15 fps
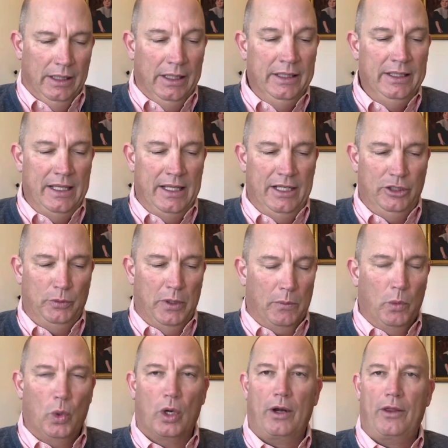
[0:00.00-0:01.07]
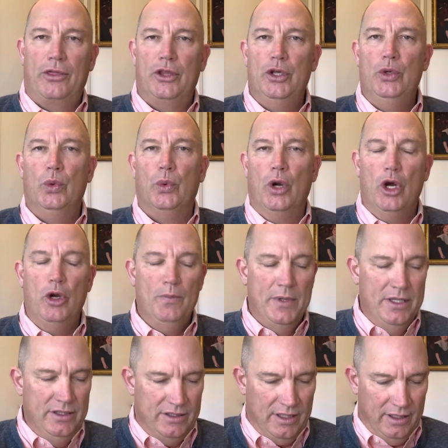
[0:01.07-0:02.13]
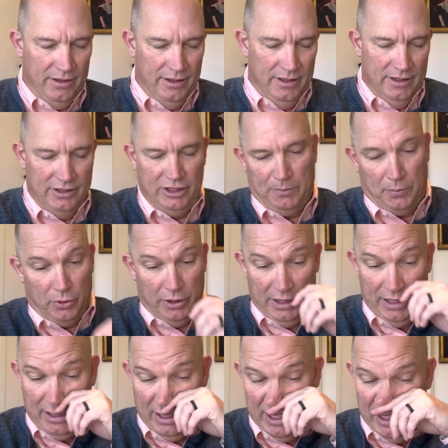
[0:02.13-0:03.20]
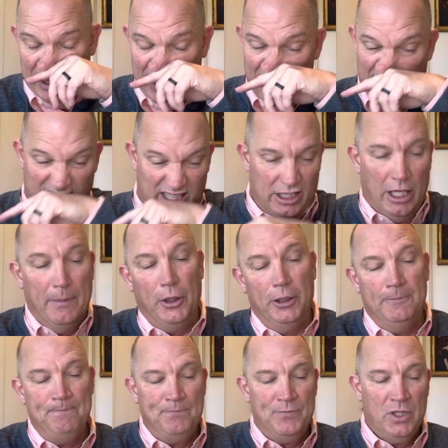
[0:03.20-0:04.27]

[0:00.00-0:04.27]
and as we work through Romans this spring and into the summer,